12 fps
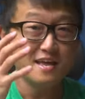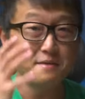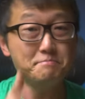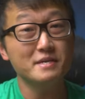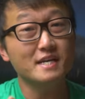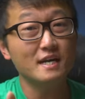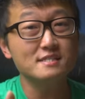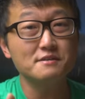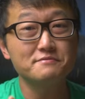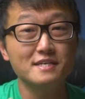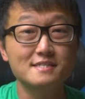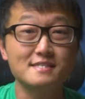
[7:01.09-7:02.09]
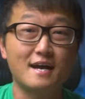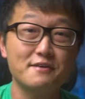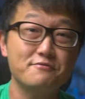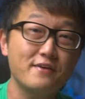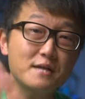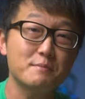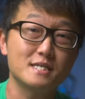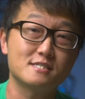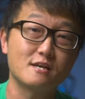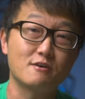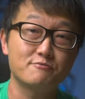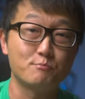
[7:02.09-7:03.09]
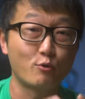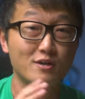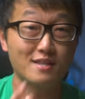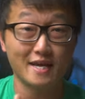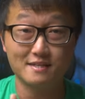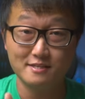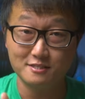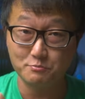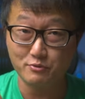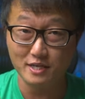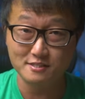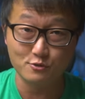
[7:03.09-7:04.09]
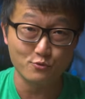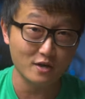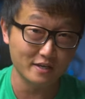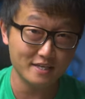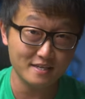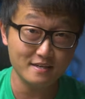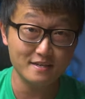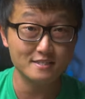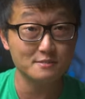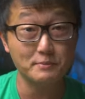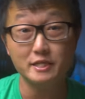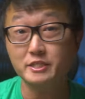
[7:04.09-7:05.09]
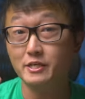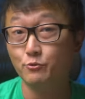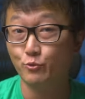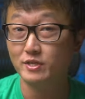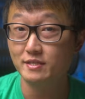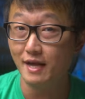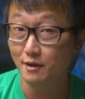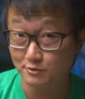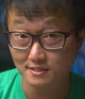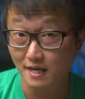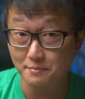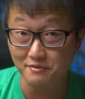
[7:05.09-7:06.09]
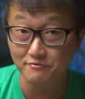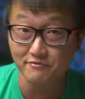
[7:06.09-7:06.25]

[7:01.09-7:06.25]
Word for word: And because of this, I found myself more likely to press the wrong key, especially when I was typing